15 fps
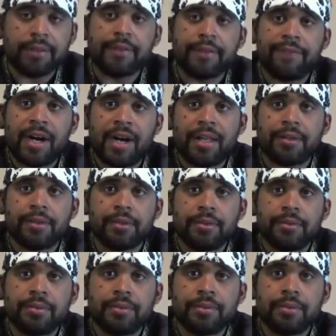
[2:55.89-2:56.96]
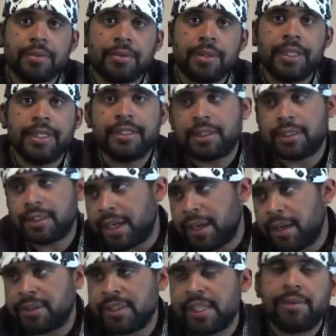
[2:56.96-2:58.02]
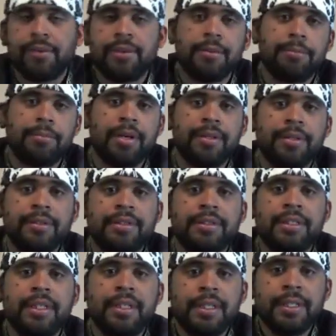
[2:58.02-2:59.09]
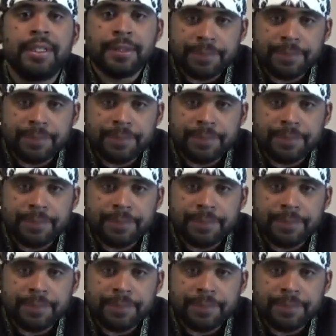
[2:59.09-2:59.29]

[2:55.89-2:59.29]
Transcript: of the father. He's the caretaker of the brothers.